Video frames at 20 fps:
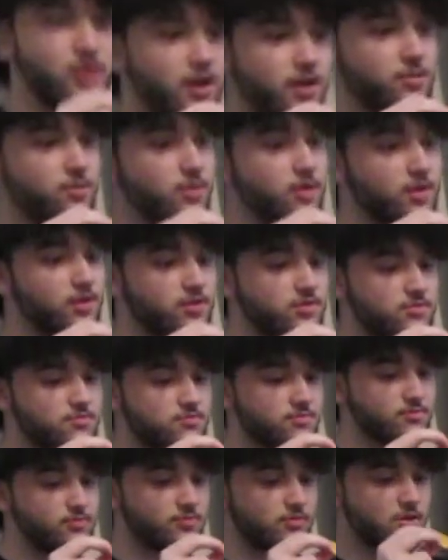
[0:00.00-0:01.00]
died, bro.
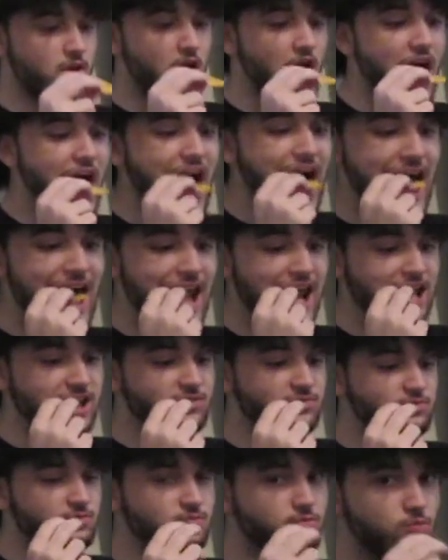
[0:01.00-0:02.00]
On
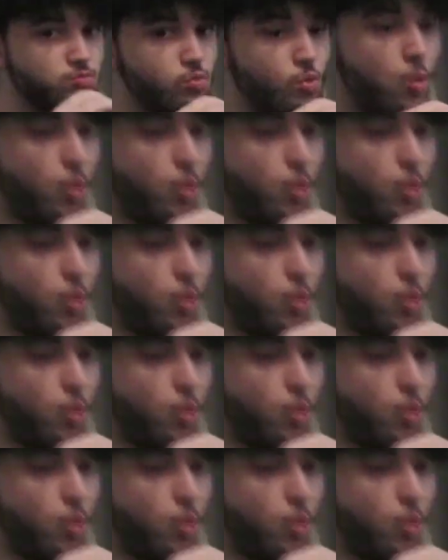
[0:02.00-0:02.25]
God. A lot